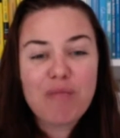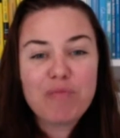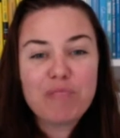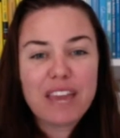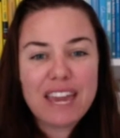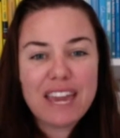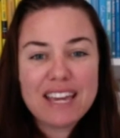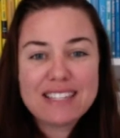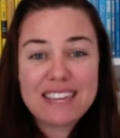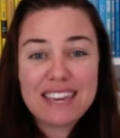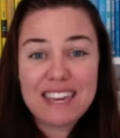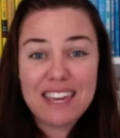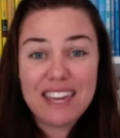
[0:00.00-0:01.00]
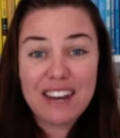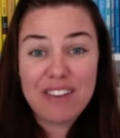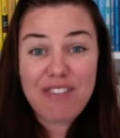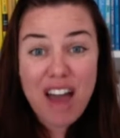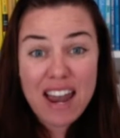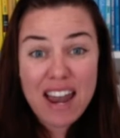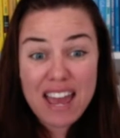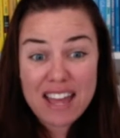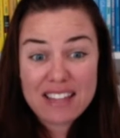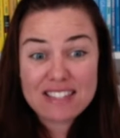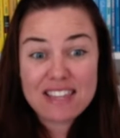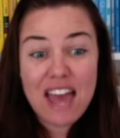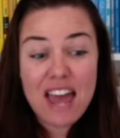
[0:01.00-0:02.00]
He's in
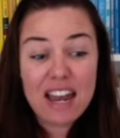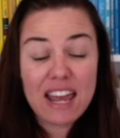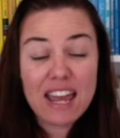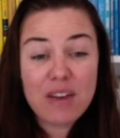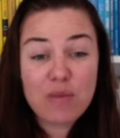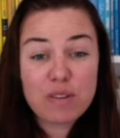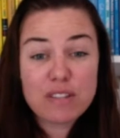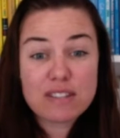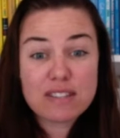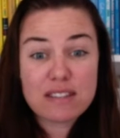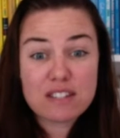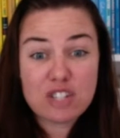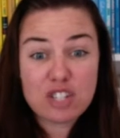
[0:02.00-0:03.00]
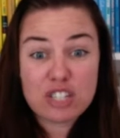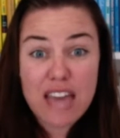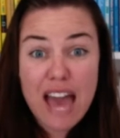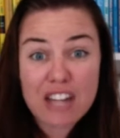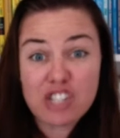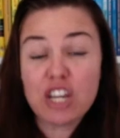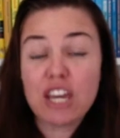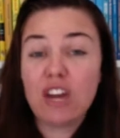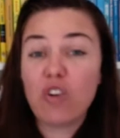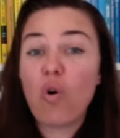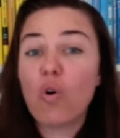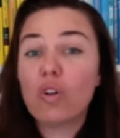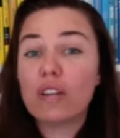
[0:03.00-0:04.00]
finance and he was just cashing
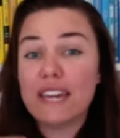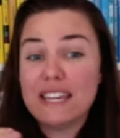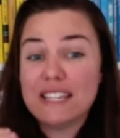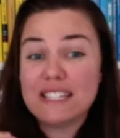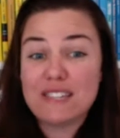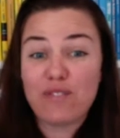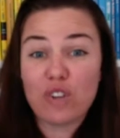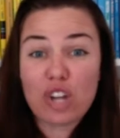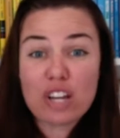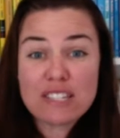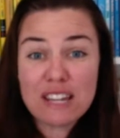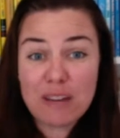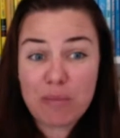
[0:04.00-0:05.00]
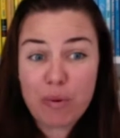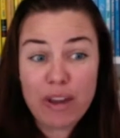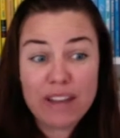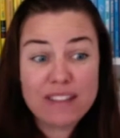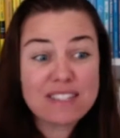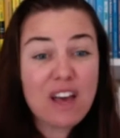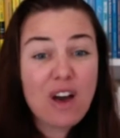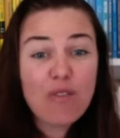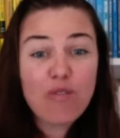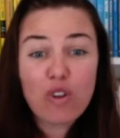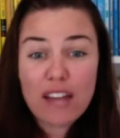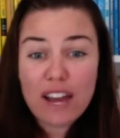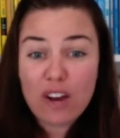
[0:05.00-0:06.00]
in all his velocity points
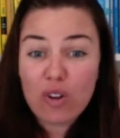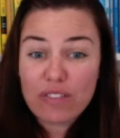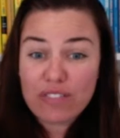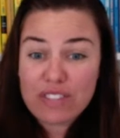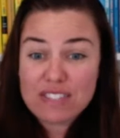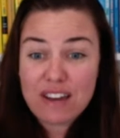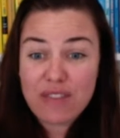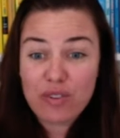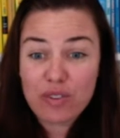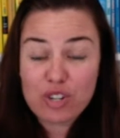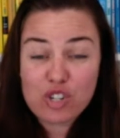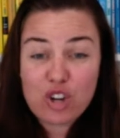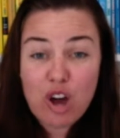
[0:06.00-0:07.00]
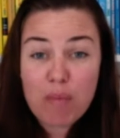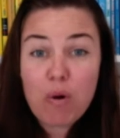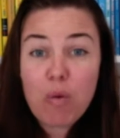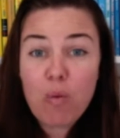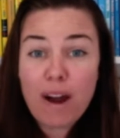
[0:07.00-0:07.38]
for like all of the stuff on the shop,